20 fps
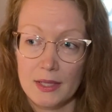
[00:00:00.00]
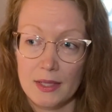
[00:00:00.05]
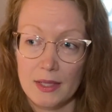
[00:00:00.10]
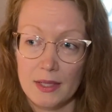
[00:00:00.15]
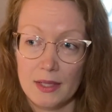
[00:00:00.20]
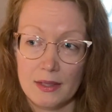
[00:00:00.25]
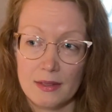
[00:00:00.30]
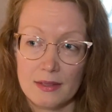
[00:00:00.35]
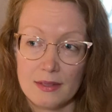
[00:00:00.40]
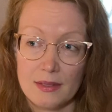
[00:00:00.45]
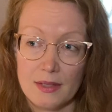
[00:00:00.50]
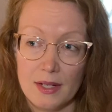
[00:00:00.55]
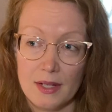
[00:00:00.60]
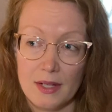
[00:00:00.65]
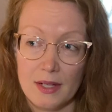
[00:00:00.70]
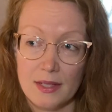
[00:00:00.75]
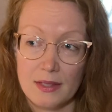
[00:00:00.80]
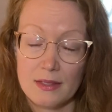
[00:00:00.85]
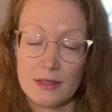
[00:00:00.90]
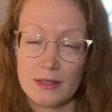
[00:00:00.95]
it's
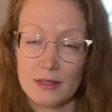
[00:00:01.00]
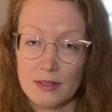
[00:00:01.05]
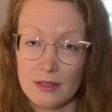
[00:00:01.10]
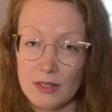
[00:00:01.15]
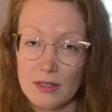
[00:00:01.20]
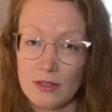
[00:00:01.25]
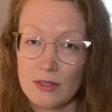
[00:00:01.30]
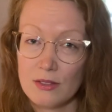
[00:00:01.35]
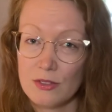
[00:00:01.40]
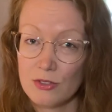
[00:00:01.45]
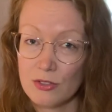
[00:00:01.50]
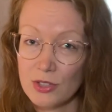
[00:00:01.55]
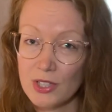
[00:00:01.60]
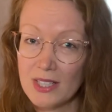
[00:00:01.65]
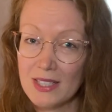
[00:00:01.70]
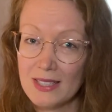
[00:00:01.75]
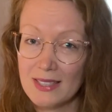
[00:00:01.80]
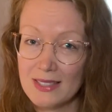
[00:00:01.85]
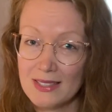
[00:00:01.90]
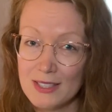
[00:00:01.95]
a
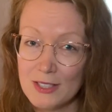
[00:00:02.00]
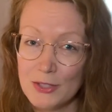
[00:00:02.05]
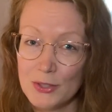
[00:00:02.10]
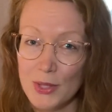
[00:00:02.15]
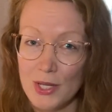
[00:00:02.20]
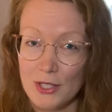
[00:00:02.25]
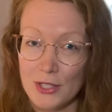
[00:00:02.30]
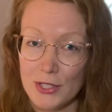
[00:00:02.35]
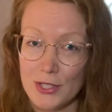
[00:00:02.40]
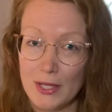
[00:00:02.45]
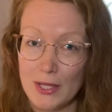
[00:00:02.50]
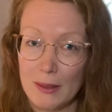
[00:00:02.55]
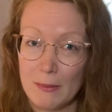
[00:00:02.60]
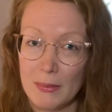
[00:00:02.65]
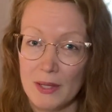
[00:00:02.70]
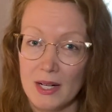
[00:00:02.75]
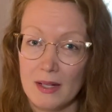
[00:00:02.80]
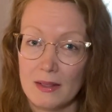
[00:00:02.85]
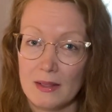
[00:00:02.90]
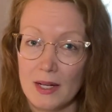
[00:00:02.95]
tricky situation. But
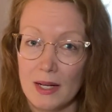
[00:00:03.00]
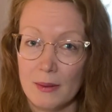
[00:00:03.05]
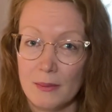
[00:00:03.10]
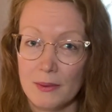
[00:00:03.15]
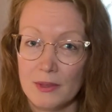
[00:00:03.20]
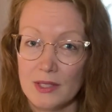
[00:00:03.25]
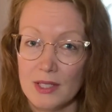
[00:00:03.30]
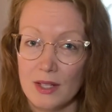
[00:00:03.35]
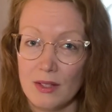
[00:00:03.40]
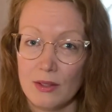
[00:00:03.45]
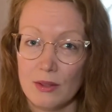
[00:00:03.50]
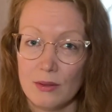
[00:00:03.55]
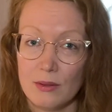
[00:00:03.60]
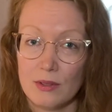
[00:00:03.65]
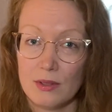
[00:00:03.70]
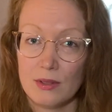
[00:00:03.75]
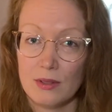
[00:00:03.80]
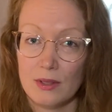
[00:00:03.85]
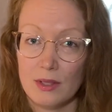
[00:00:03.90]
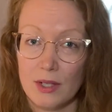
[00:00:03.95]
I would tell you,
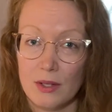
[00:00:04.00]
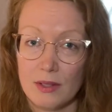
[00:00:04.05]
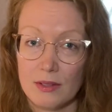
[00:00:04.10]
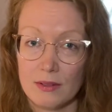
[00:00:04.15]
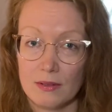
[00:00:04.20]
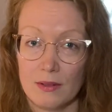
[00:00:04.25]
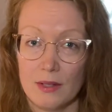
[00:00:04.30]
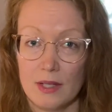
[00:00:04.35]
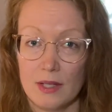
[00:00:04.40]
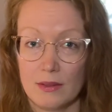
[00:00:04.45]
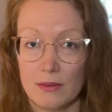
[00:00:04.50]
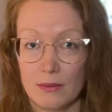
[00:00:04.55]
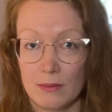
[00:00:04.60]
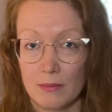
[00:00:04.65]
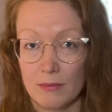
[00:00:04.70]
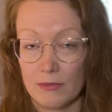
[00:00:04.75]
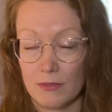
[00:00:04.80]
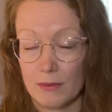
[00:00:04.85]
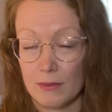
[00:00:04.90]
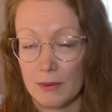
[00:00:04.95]
you know, as
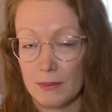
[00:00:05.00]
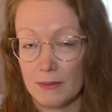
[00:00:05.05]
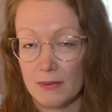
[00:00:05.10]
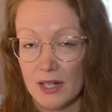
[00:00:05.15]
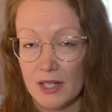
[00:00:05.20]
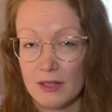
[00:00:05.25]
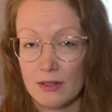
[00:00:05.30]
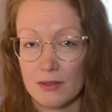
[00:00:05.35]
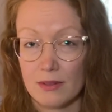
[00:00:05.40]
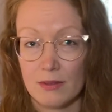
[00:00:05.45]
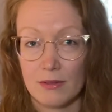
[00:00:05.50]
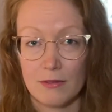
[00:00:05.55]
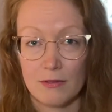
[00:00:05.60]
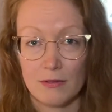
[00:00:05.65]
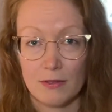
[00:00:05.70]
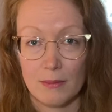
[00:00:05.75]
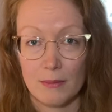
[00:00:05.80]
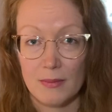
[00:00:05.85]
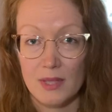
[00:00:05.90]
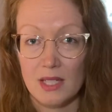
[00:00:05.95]
from advice
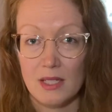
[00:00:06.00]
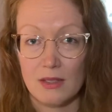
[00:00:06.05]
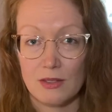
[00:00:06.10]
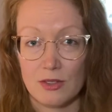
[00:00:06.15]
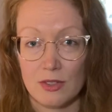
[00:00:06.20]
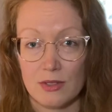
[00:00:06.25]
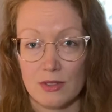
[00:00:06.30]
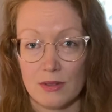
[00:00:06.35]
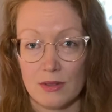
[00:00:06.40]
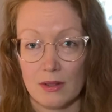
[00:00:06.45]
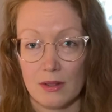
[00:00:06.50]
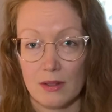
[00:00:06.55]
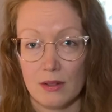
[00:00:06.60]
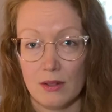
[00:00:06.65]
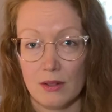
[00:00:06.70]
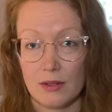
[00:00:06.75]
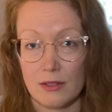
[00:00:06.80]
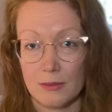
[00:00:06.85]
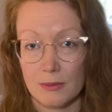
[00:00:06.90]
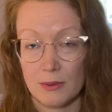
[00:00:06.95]
from me and just, you
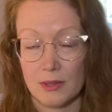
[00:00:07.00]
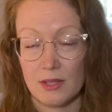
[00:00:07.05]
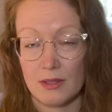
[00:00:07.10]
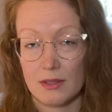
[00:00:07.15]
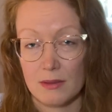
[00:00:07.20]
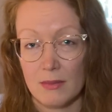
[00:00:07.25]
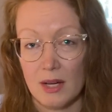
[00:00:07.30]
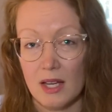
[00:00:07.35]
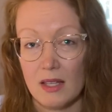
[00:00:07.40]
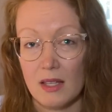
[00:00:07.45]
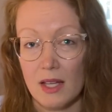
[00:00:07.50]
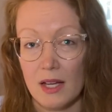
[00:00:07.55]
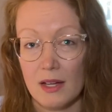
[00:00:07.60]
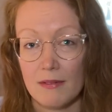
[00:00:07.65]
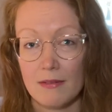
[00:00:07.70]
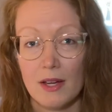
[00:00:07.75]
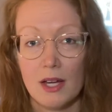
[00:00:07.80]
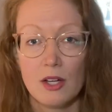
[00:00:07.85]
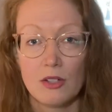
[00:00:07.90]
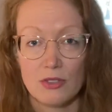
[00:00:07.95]
know, experience in my life,
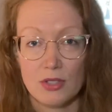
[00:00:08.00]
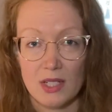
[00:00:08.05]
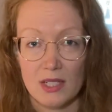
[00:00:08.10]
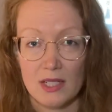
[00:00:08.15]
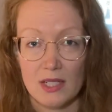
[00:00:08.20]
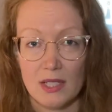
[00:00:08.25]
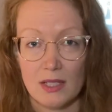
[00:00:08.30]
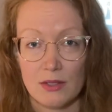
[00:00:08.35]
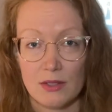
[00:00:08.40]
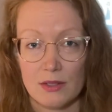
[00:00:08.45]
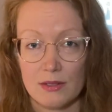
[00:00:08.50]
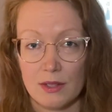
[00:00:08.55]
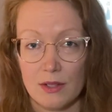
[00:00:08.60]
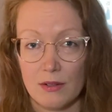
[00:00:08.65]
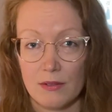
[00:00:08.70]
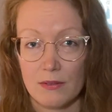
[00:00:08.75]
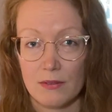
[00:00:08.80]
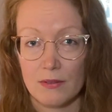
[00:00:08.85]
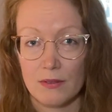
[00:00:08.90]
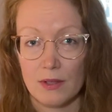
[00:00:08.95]
try to get
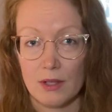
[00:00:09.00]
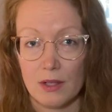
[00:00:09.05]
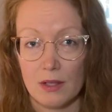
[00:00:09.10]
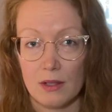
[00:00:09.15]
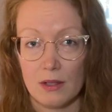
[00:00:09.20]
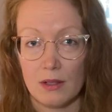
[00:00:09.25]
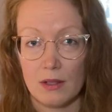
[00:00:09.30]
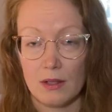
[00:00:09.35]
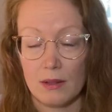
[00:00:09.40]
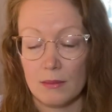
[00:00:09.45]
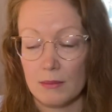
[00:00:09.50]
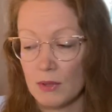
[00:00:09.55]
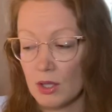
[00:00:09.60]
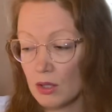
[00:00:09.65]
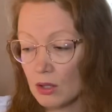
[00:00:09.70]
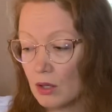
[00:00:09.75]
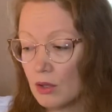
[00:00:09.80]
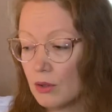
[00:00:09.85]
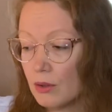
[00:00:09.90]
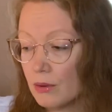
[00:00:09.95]
yourself
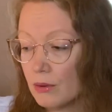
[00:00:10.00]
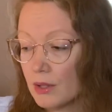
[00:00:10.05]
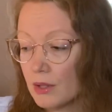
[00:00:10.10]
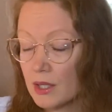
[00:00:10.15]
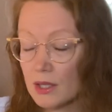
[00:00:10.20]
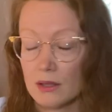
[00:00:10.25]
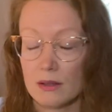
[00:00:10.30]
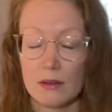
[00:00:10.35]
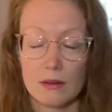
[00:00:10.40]
alone,